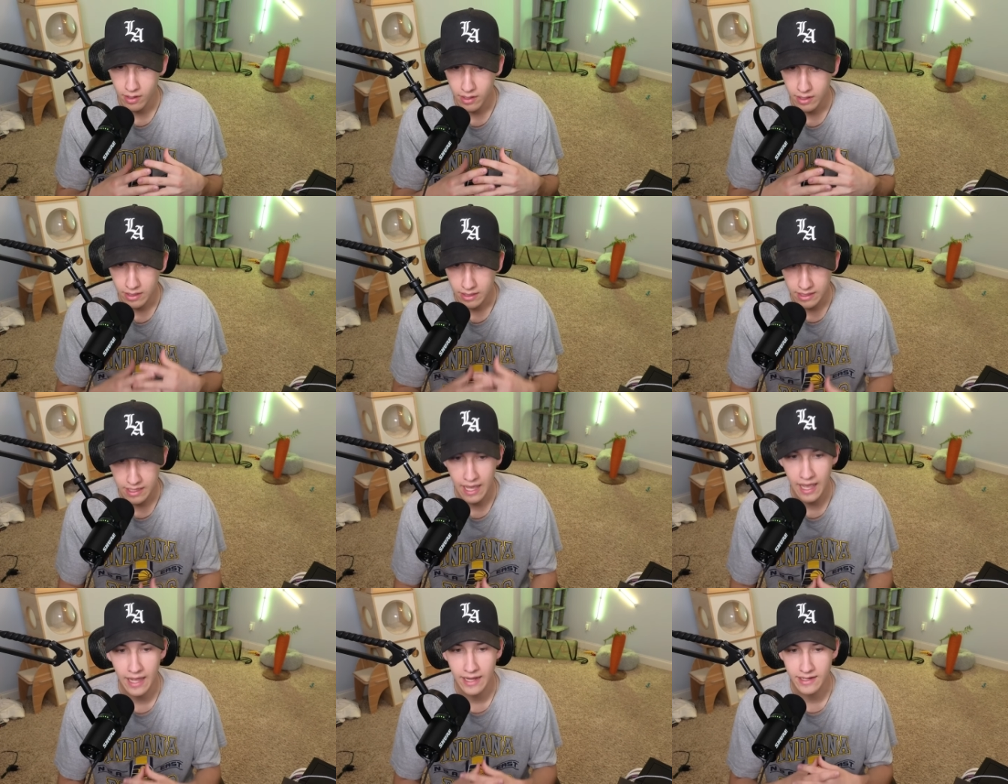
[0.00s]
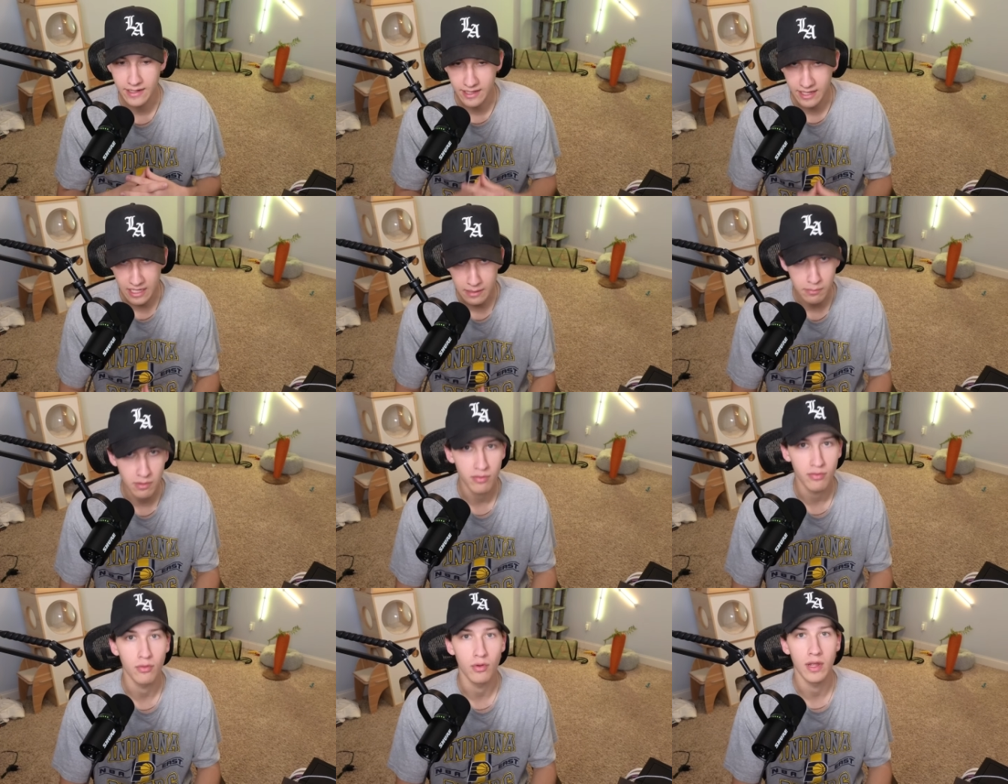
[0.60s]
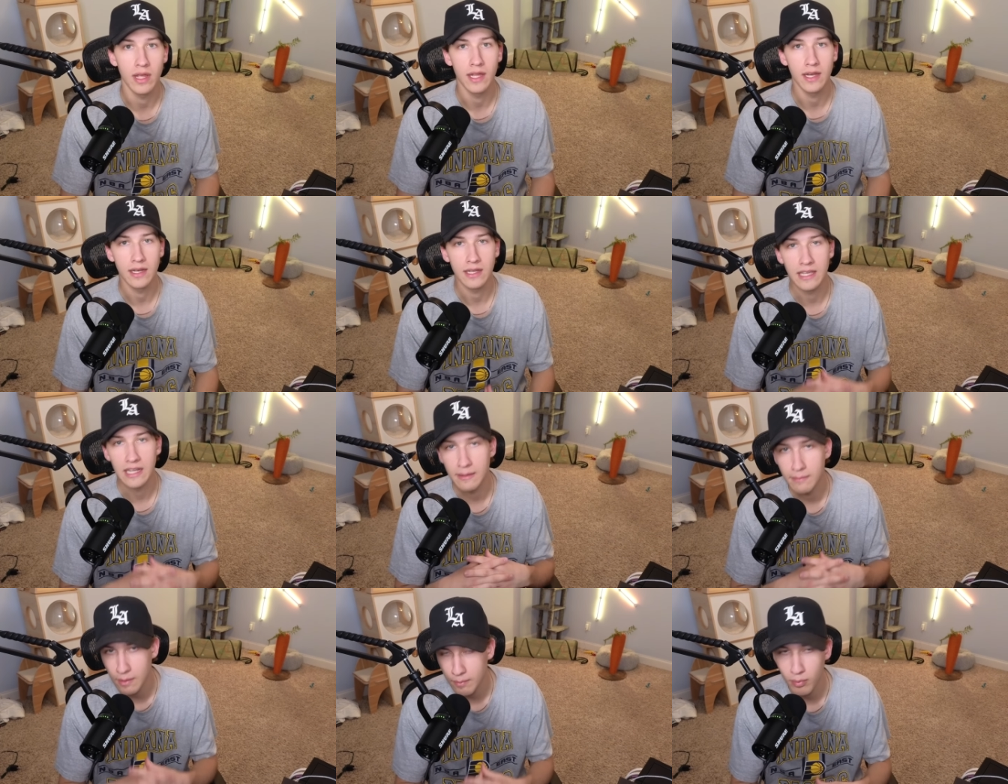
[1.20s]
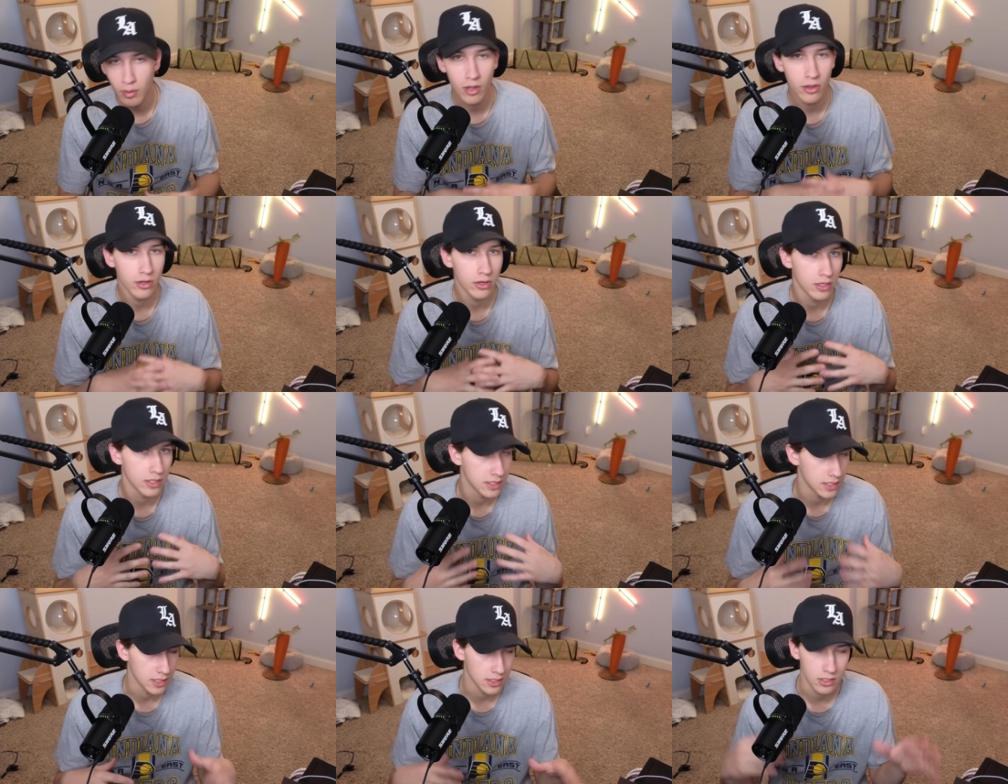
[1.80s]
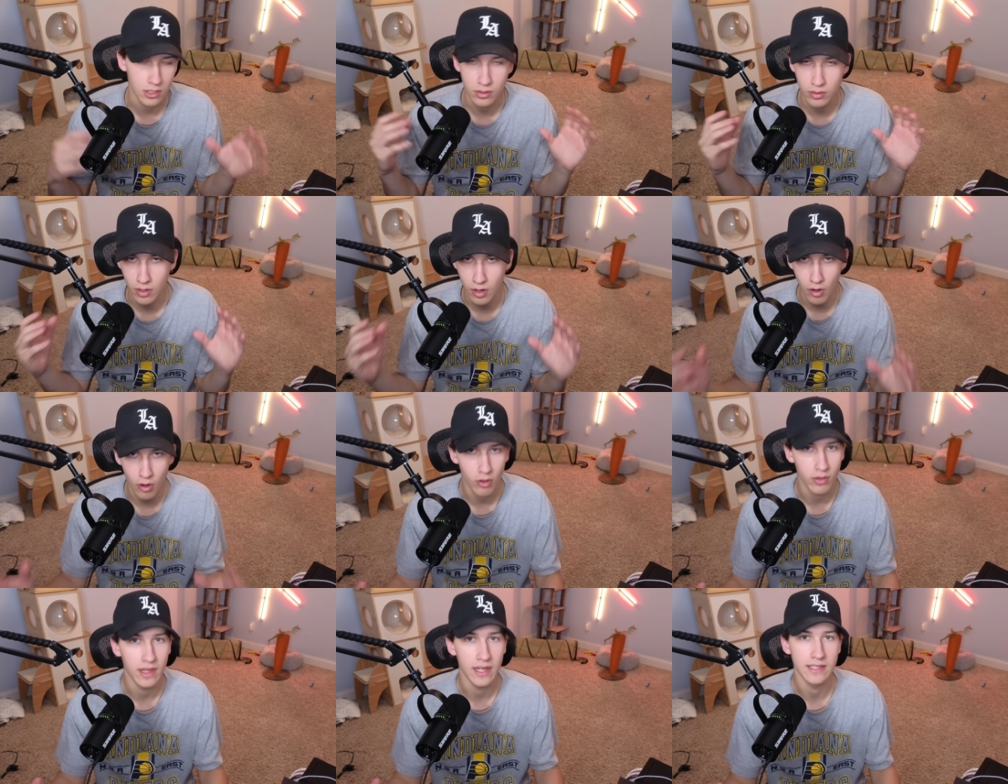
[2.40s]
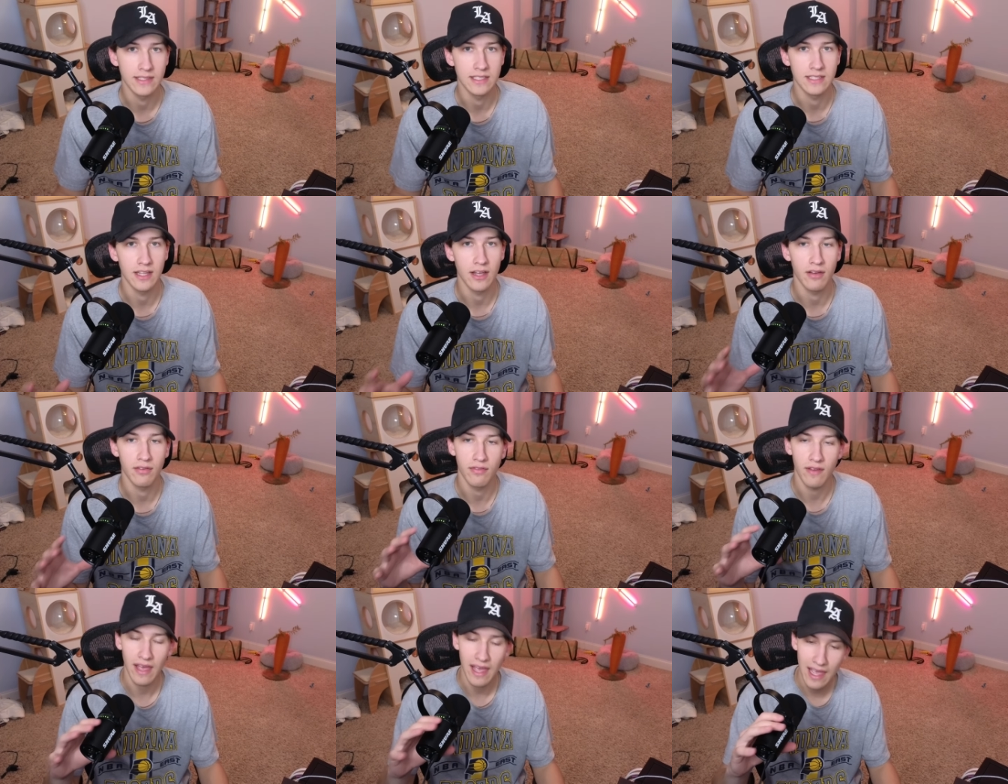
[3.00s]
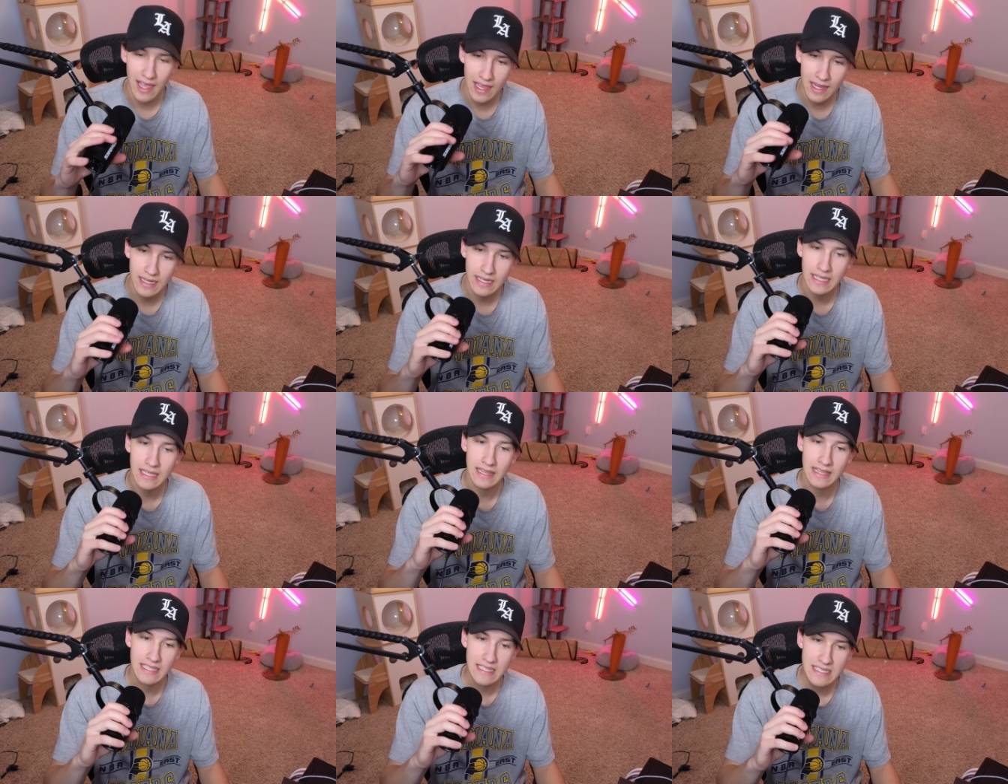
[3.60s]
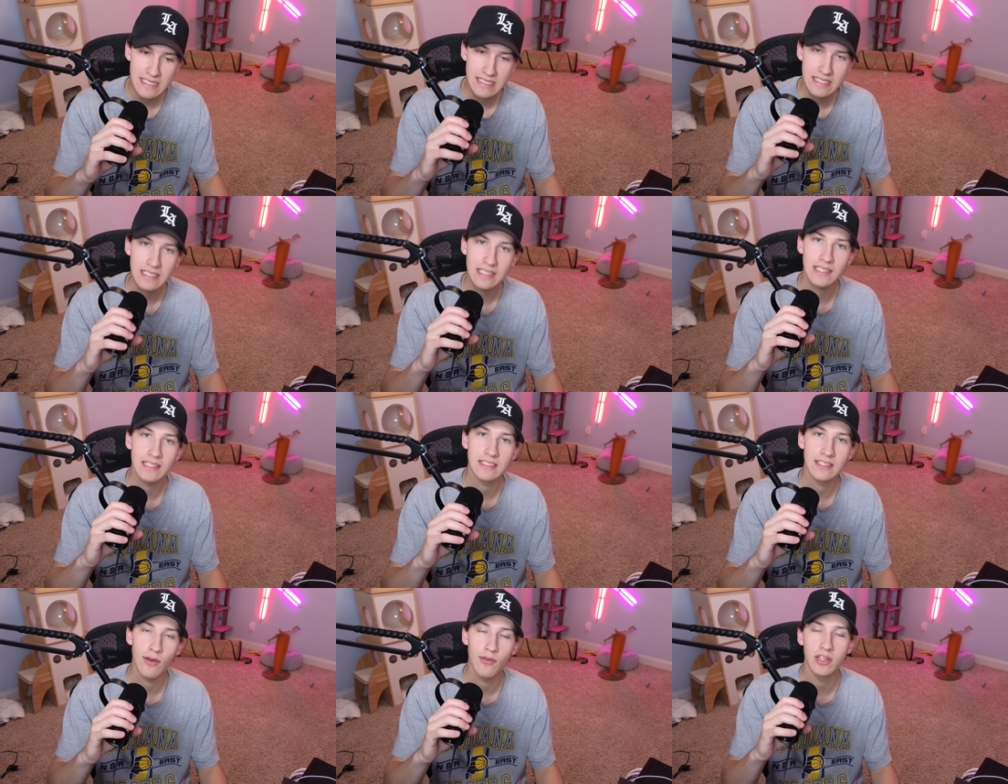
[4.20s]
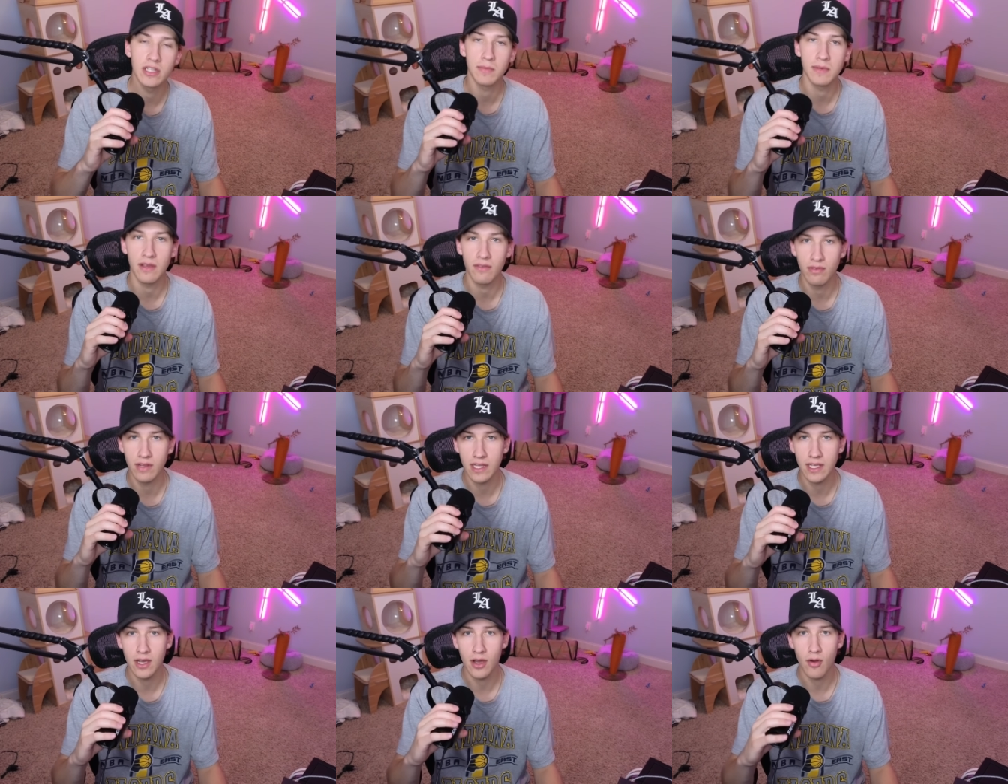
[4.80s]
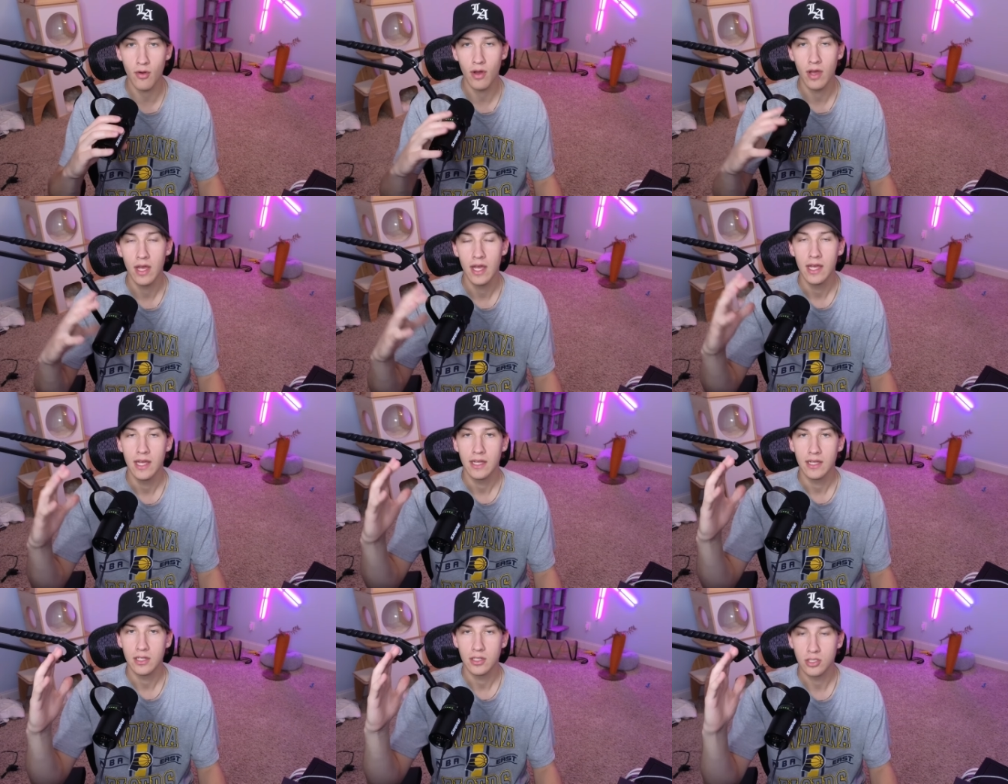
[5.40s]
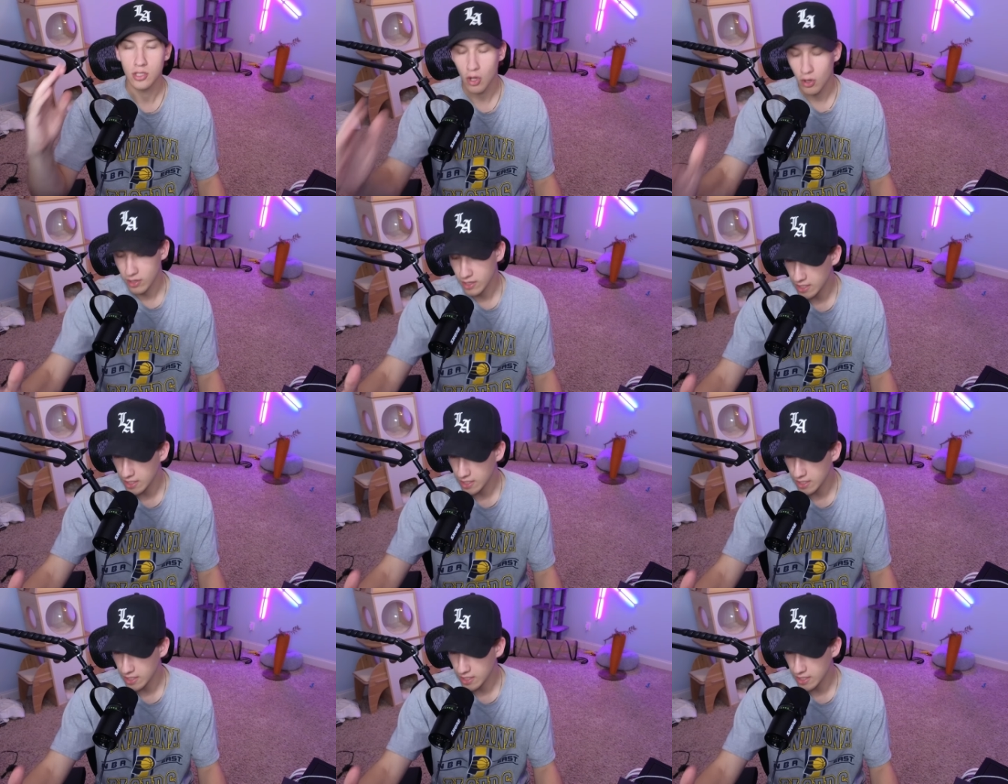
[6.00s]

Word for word: cat, get them a friend, get them a brother, a sister, all that stuff. And this is going to be a video talking